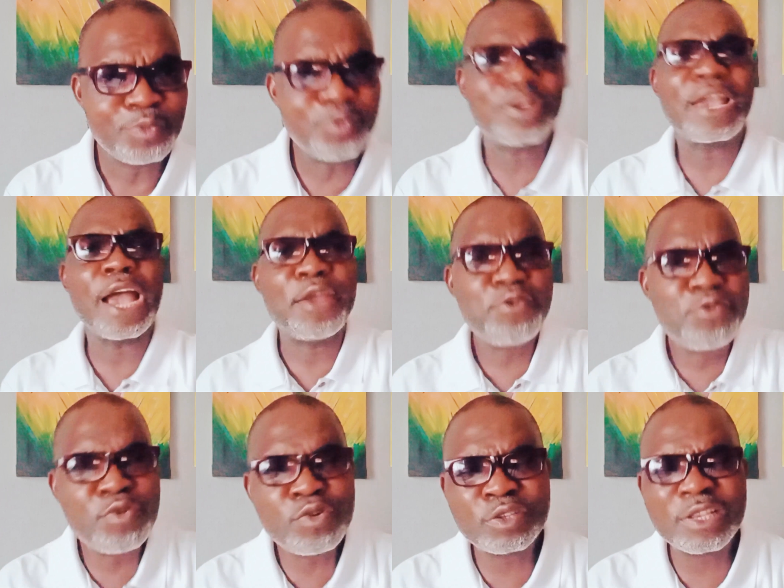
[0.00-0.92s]
You can
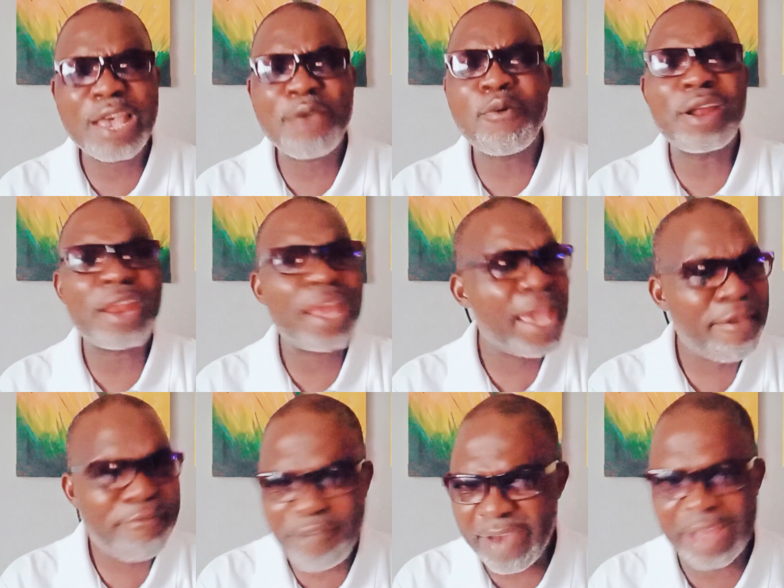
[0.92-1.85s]
use
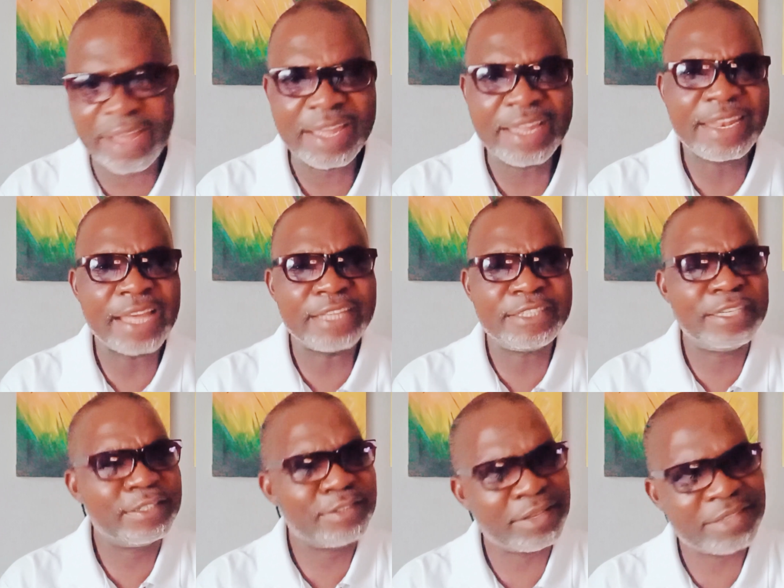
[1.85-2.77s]
whatever that
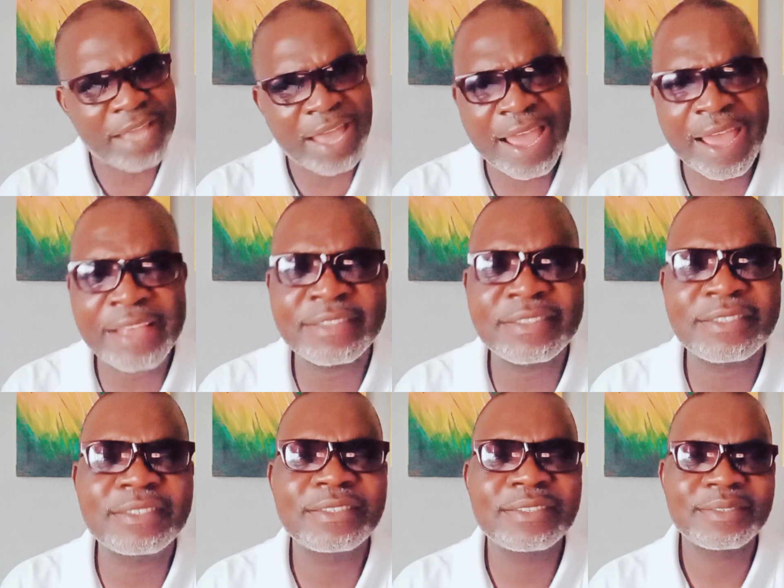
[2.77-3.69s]
Jesus has.